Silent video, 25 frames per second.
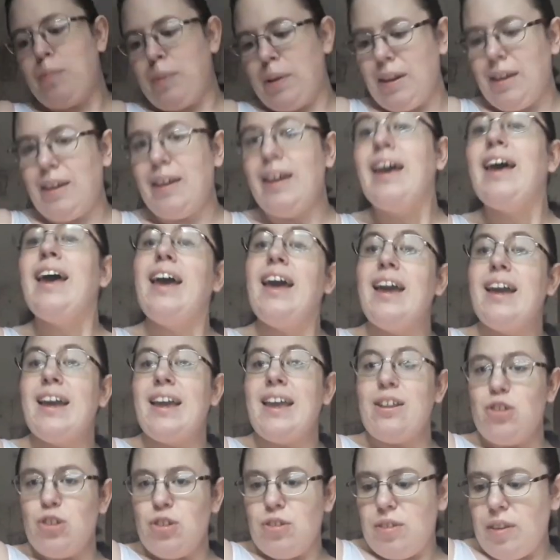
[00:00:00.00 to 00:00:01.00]
with a
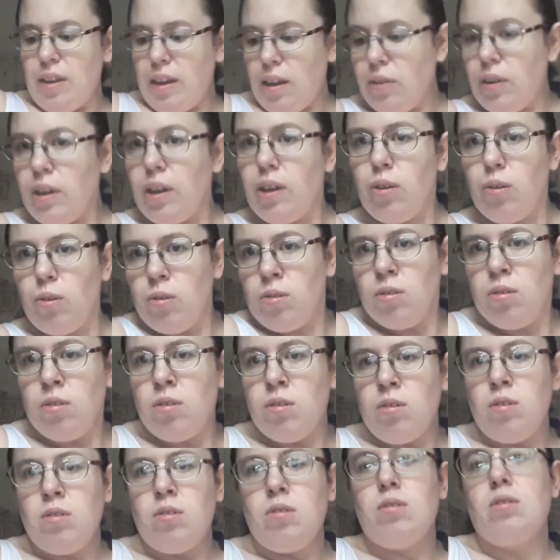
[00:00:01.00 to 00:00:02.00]
kitchen towel now.
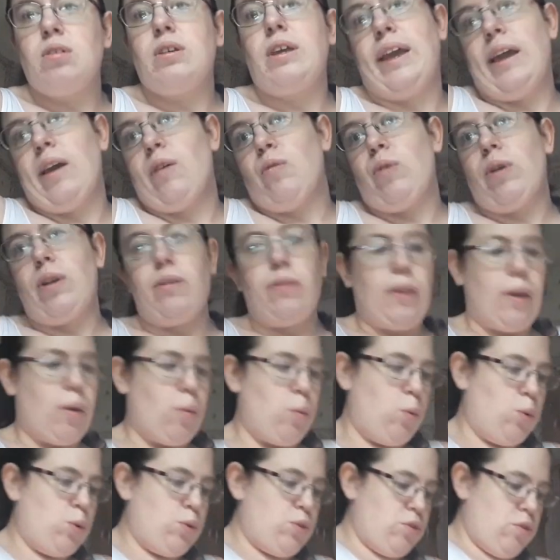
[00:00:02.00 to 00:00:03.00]
Get rid of that
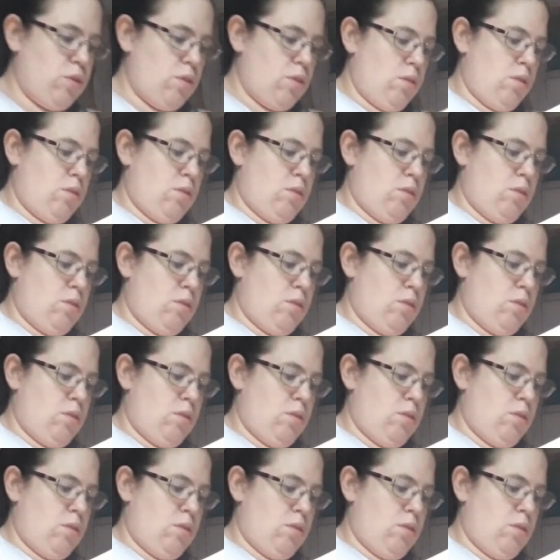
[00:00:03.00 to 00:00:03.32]
water.